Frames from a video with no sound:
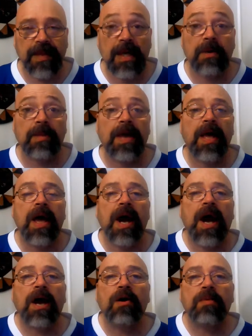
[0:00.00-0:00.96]
Anyway,
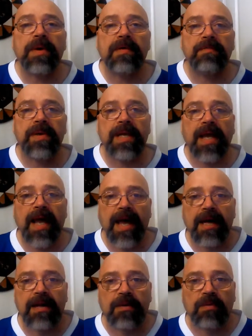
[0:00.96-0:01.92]
I hope everybody
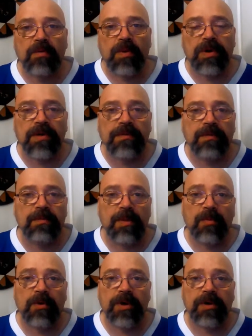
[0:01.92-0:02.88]
had a wonderful
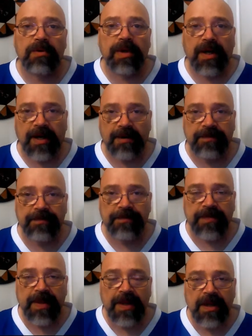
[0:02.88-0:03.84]
Memorial Day.
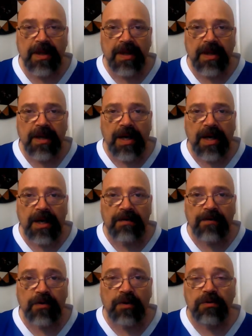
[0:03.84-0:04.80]

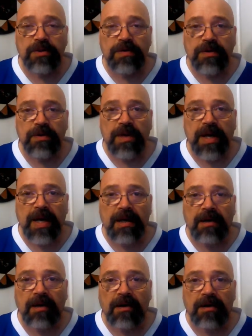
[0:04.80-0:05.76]
For those of you
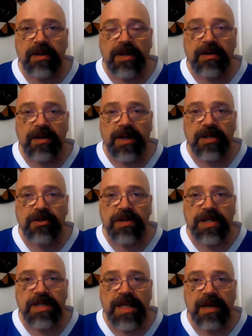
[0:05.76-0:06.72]
that are in other
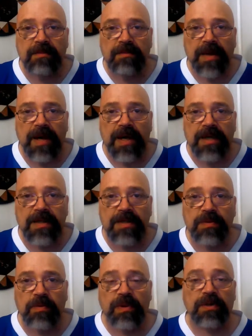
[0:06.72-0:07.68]
countries that
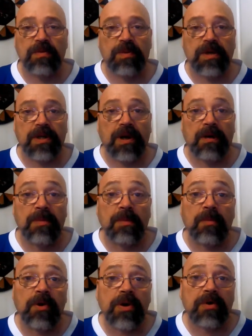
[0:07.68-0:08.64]
might wonder what our
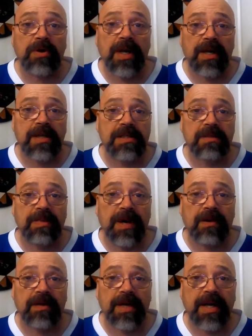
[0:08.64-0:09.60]
Memorial Day is
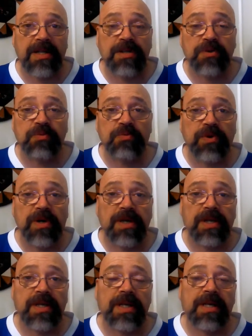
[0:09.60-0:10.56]
about, it's
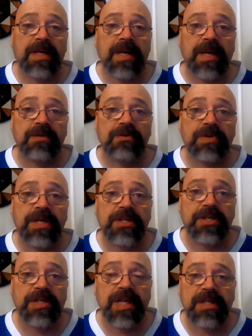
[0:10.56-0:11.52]
really a
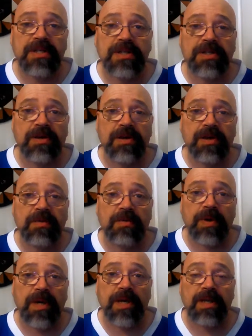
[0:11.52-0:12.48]
tradition that started
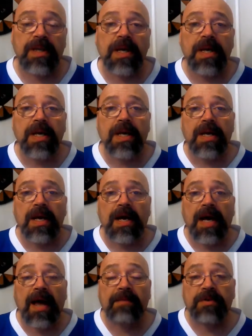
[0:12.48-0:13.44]
when,
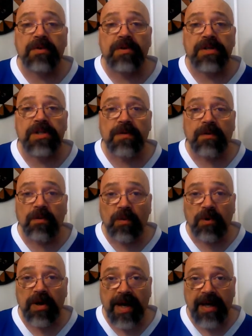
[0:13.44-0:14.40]
after the Civil
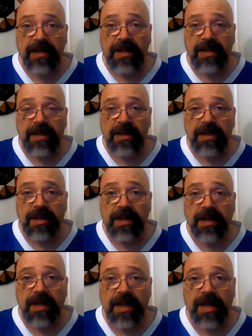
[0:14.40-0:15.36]
War ended,
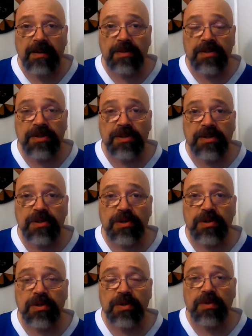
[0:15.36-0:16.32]
it was
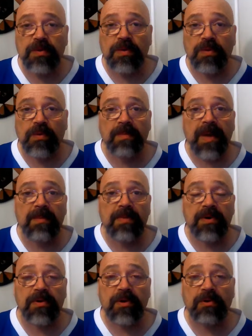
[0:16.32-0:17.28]
to
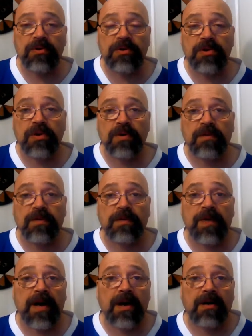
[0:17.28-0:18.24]
remember those who
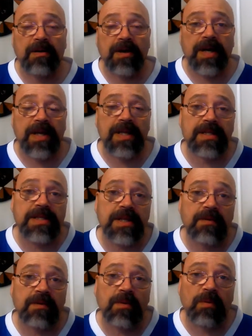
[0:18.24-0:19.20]
fell in the
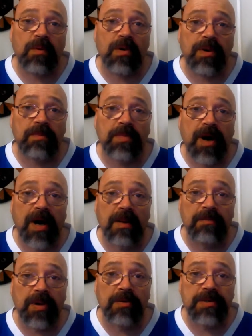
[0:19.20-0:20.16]
Civil War
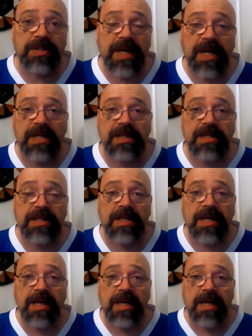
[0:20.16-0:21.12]
on both sides.
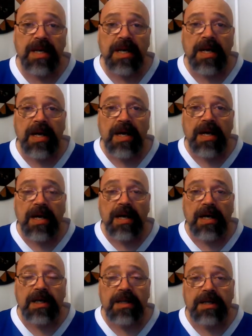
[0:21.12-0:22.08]

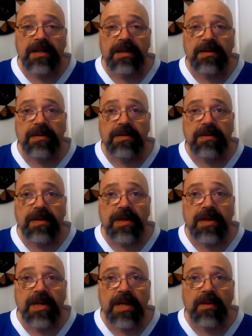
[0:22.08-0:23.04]

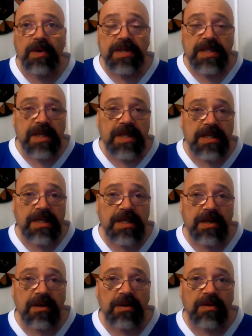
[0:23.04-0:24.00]
It wasn't
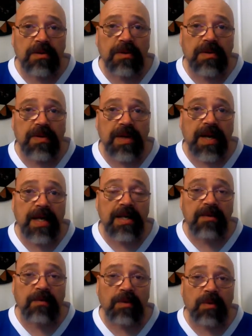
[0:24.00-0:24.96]
until the end
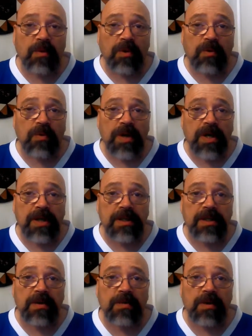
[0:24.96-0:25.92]
of World War
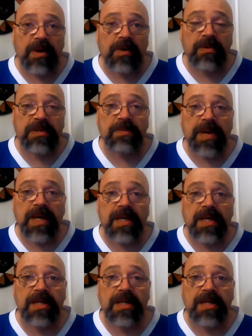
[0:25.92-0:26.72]
I where it was made